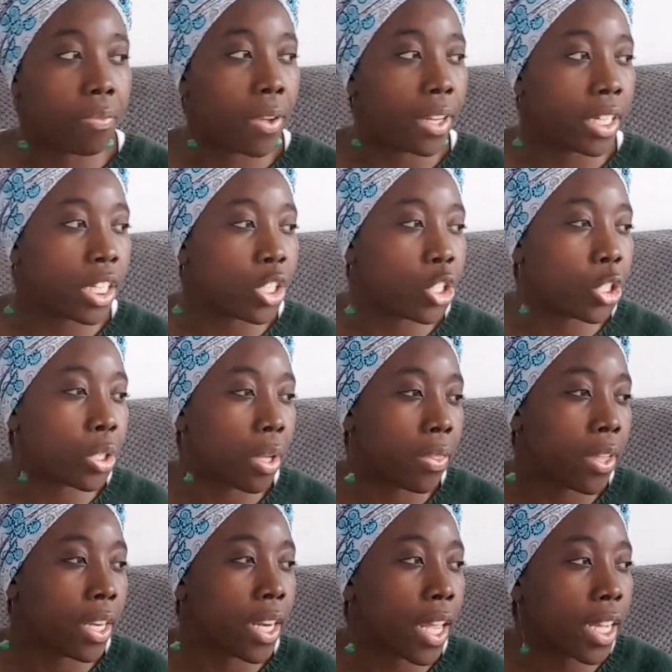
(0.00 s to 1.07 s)
And I
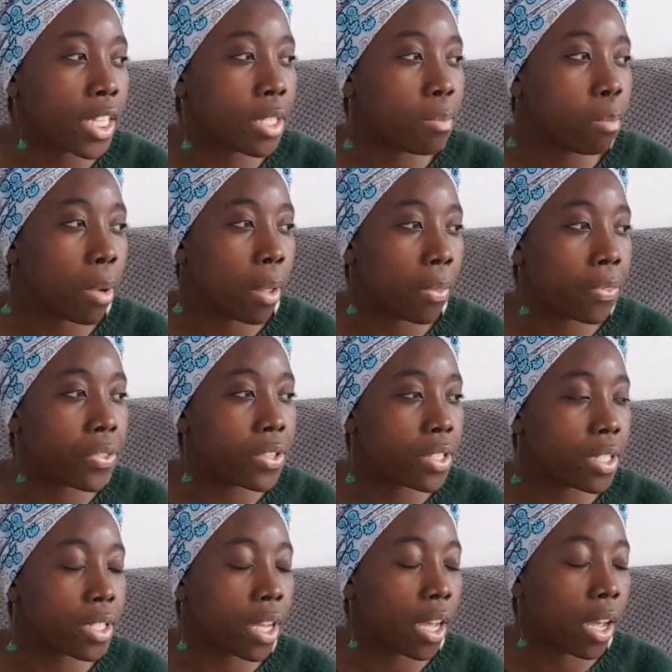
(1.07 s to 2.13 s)
think next month's